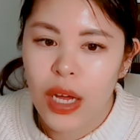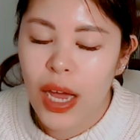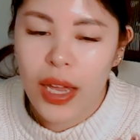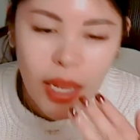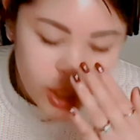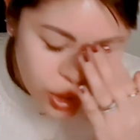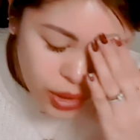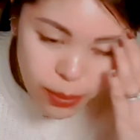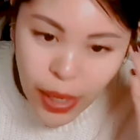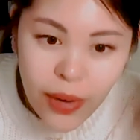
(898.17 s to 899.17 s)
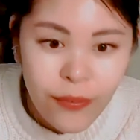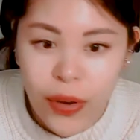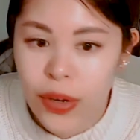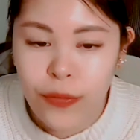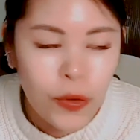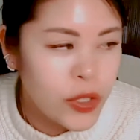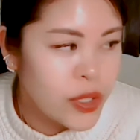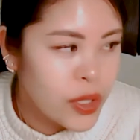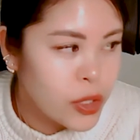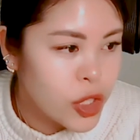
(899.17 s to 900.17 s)
I actually, my very
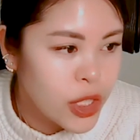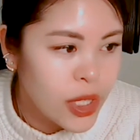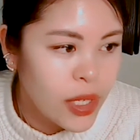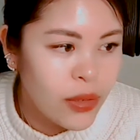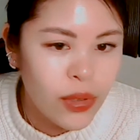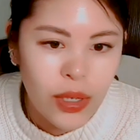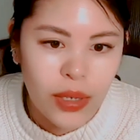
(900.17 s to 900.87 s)
first litter genie,